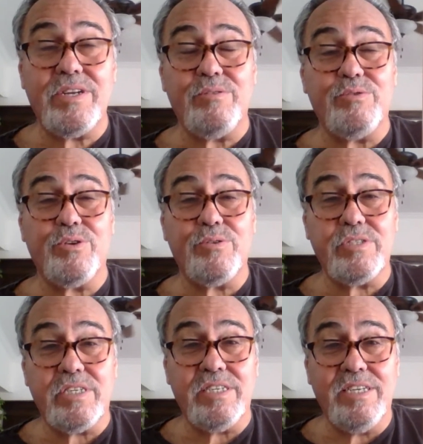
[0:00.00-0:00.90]
New
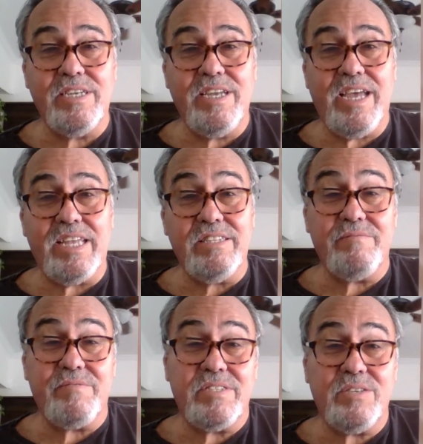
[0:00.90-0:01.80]
Jersey, and
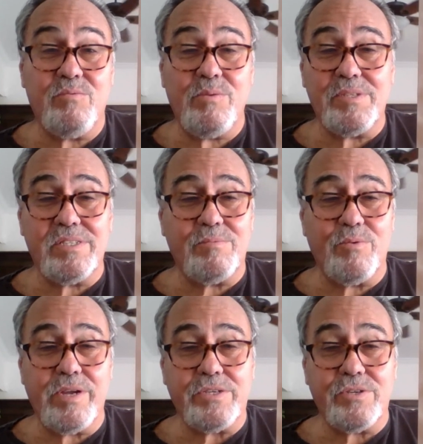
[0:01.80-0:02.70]
lived to see women's
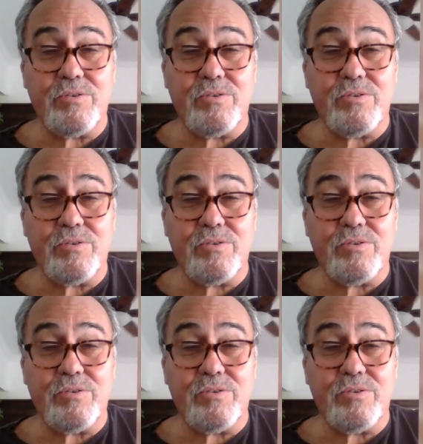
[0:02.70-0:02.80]
liberation.